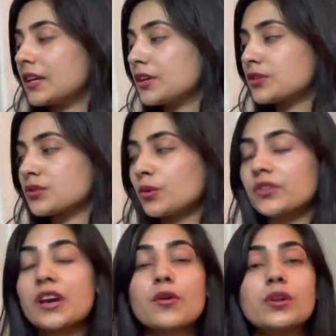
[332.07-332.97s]
So they
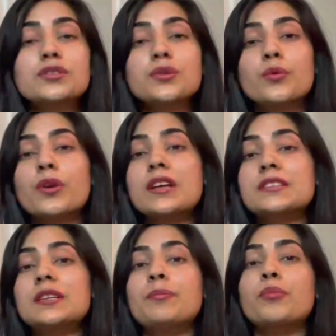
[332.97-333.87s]
are also known as
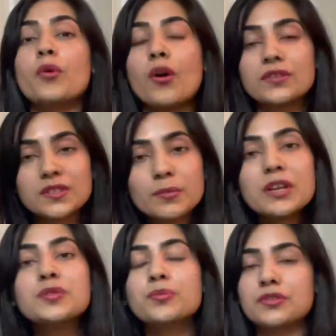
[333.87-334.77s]
the
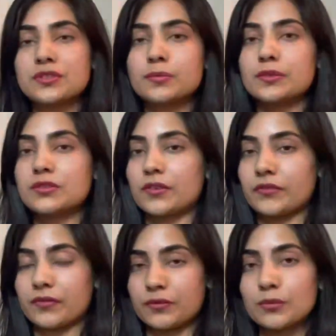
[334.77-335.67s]
proximate principles of the
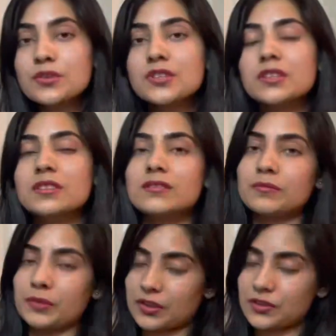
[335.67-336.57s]
food.
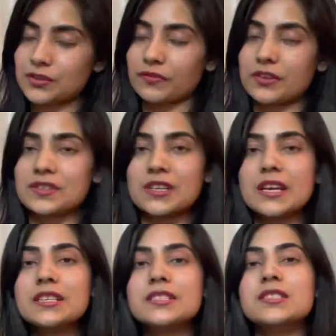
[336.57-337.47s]
Because of their
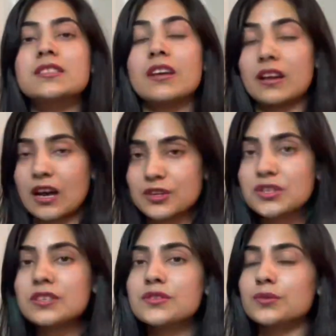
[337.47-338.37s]
size, they are
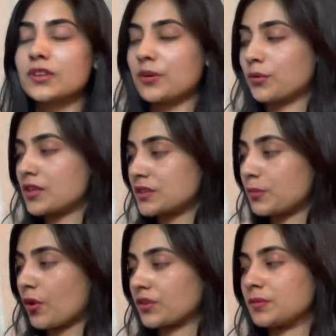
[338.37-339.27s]
larger, so they are known as the
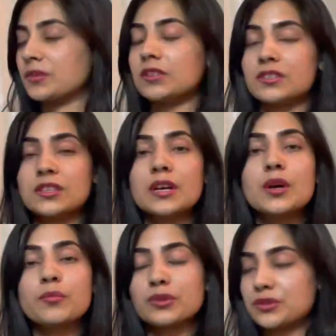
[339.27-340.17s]
proximate
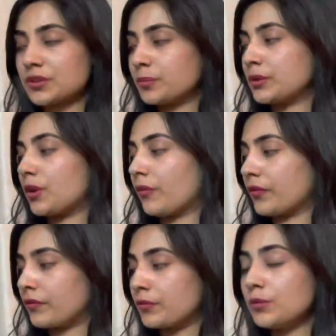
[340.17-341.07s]
principle of the
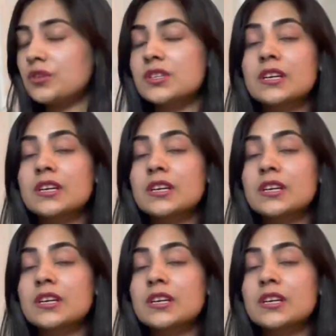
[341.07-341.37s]
food.